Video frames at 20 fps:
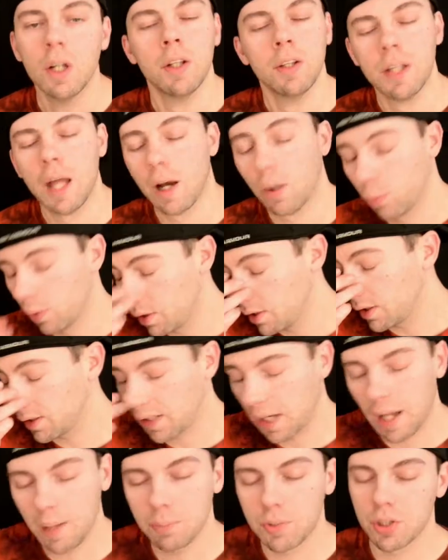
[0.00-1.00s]
Now, when it
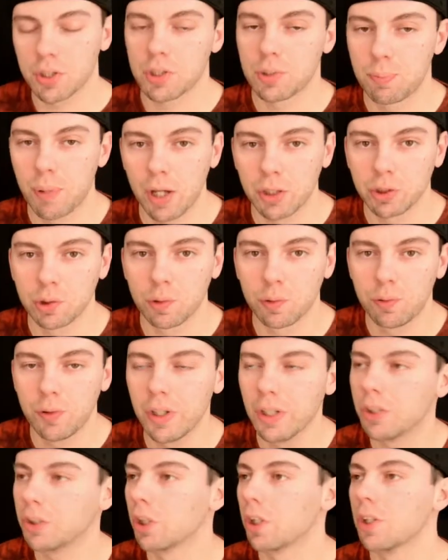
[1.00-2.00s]
came to the special
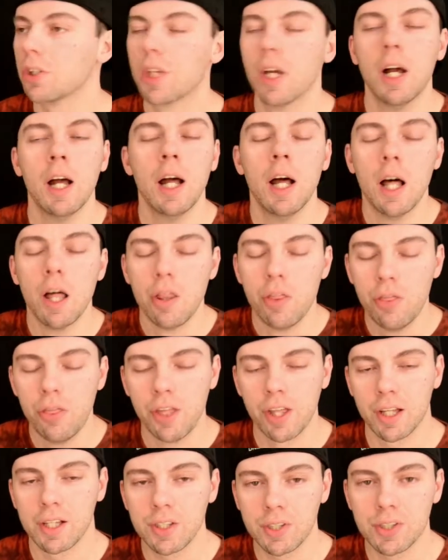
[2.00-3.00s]
features,
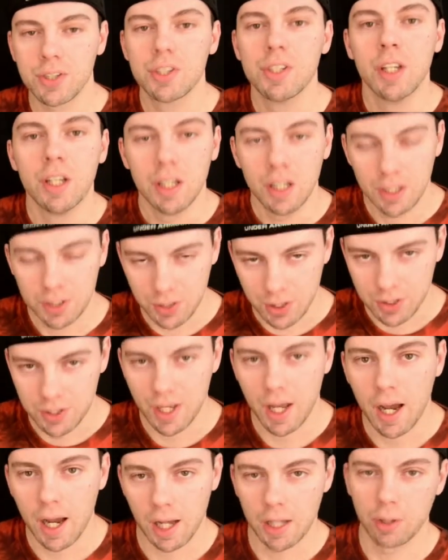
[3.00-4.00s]
this is a
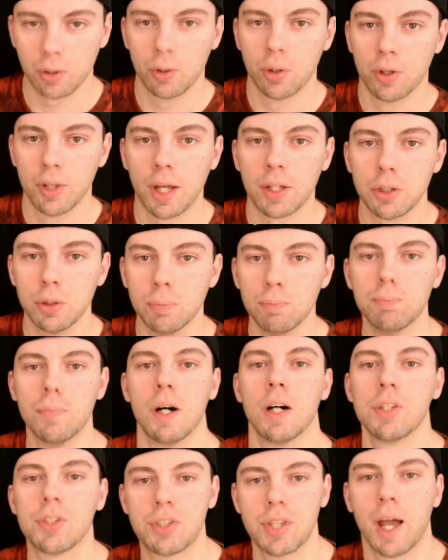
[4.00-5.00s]
title that you
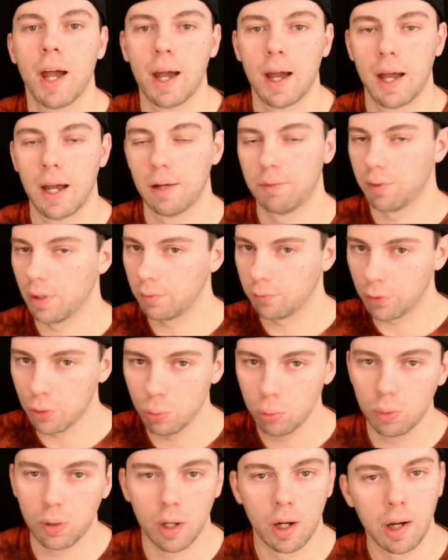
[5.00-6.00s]
must have if
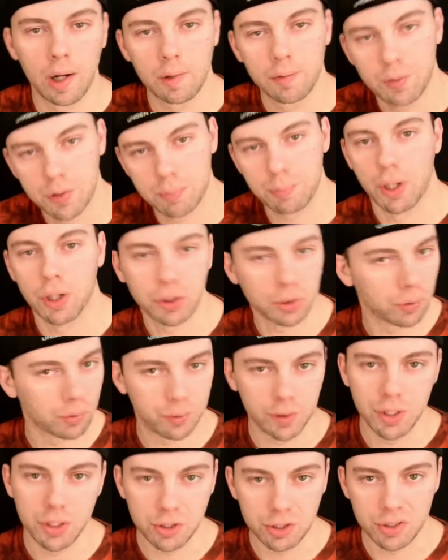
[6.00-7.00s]
you love special
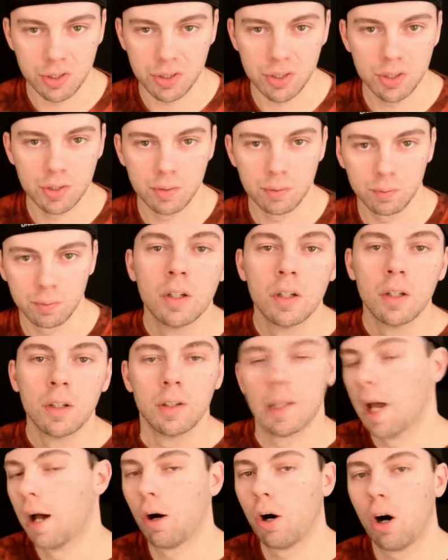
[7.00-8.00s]
features.
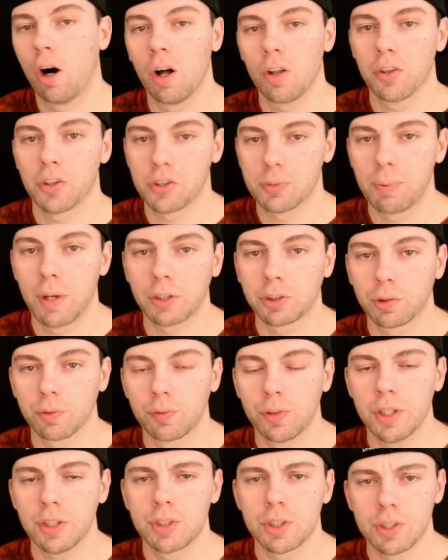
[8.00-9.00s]
Now, all the special
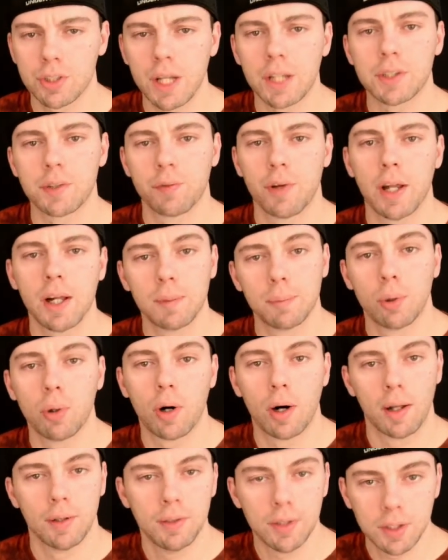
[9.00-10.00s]
features that's available
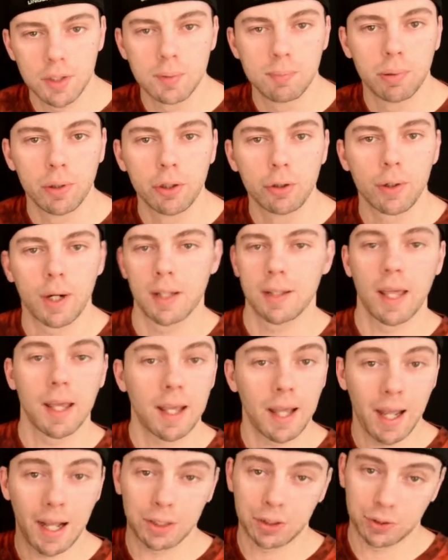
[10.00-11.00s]
on this Blu-ray,
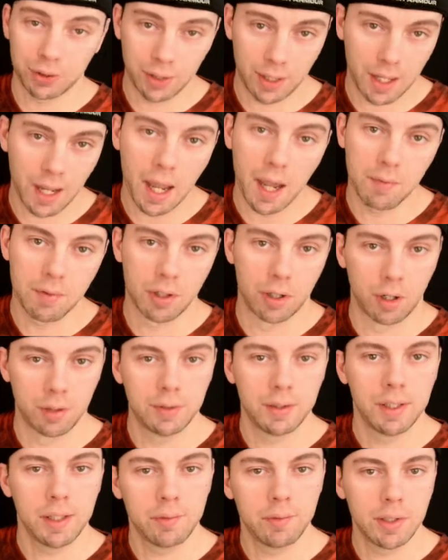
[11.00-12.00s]
they actually have it
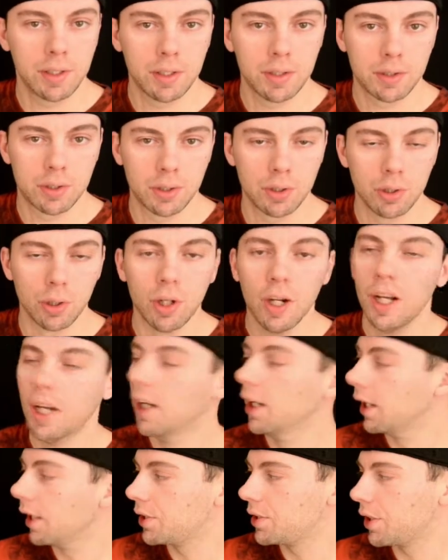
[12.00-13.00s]
on DVD too.
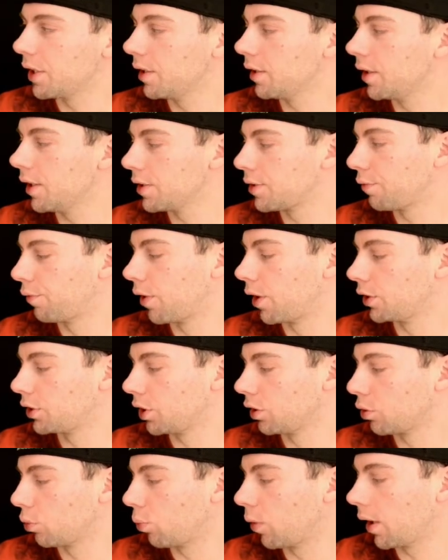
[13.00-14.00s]
It's in this
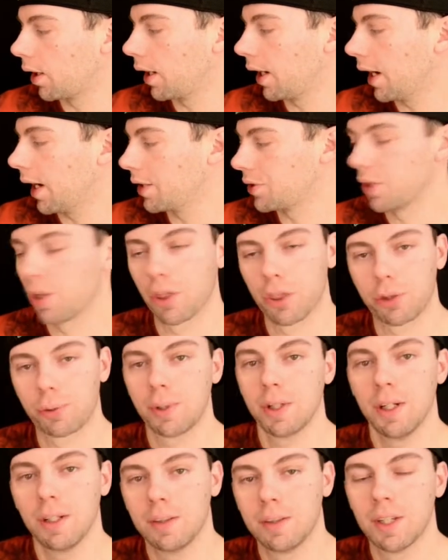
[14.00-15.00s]
version to where it has a
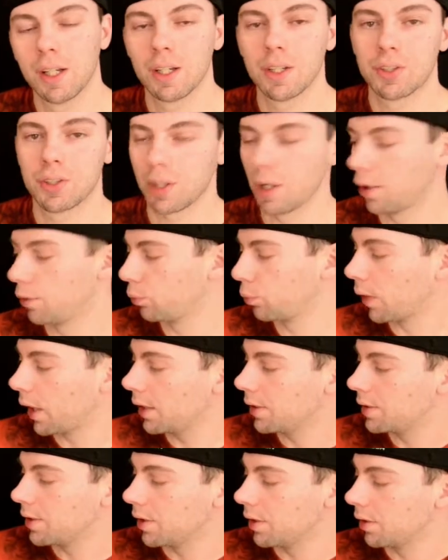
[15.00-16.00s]
three-disc
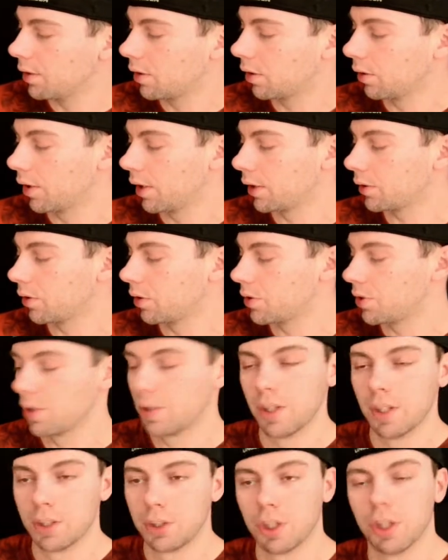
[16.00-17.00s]
unrated collector's
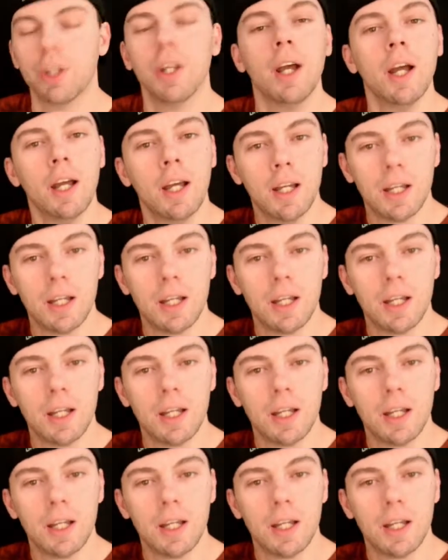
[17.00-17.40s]
edition.